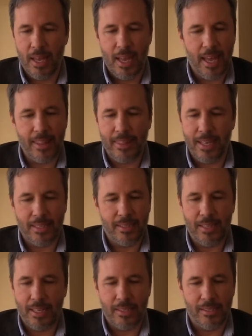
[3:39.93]
And that,
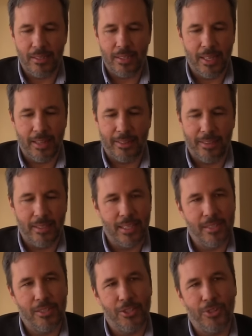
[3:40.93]
that's not healthy.
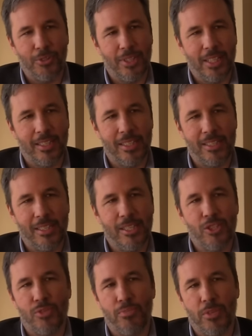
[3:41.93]
That's not a good yeah. idea. It's,
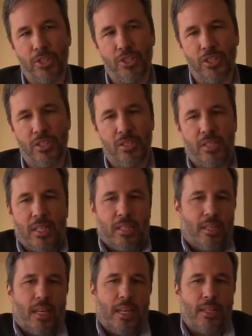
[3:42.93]
it's too much. Uh, it,
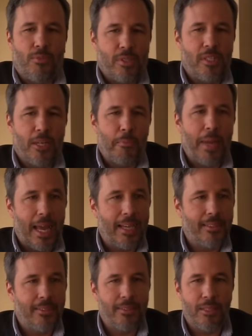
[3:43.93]
it was not
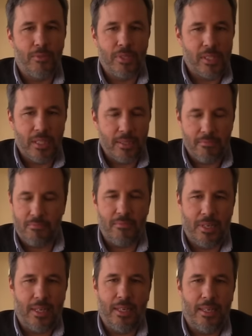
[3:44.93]
planned. It was not,
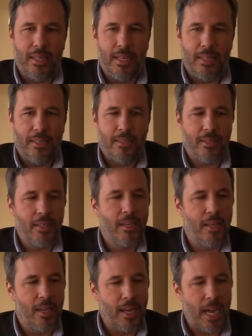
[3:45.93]
I, I didn't,
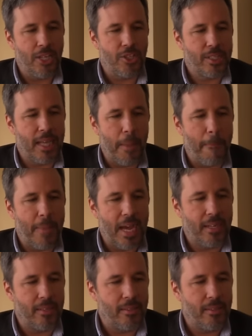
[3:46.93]
I just came back.